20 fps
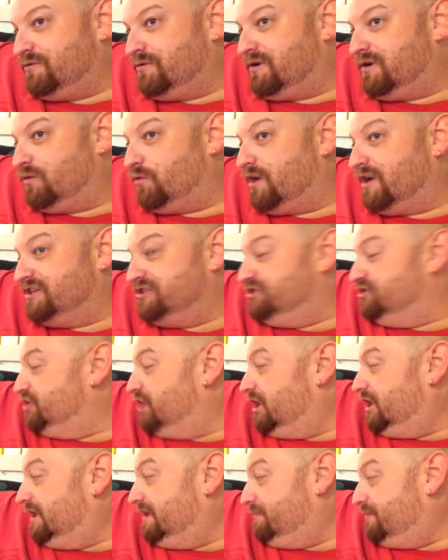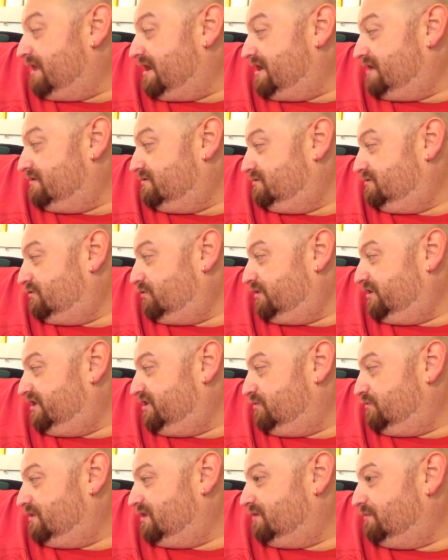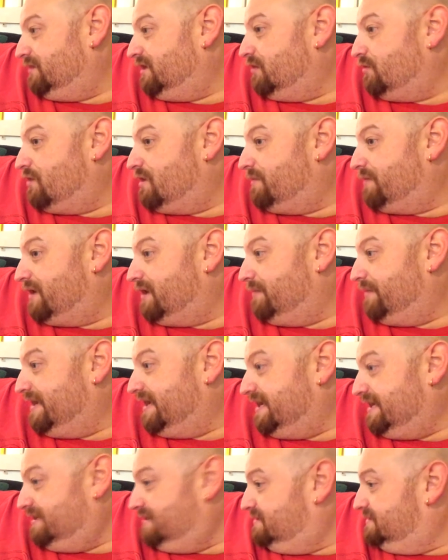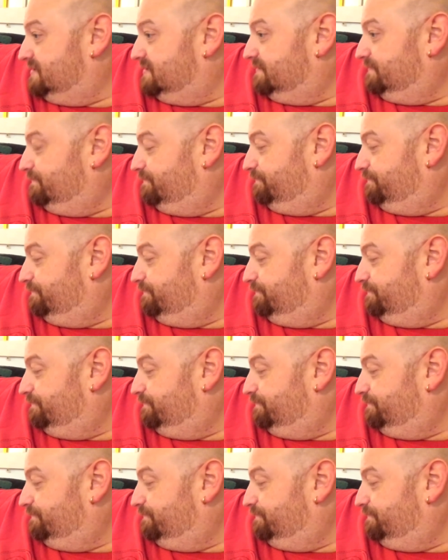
want to watch Charlie Brown? Or do you want to blow up our beds?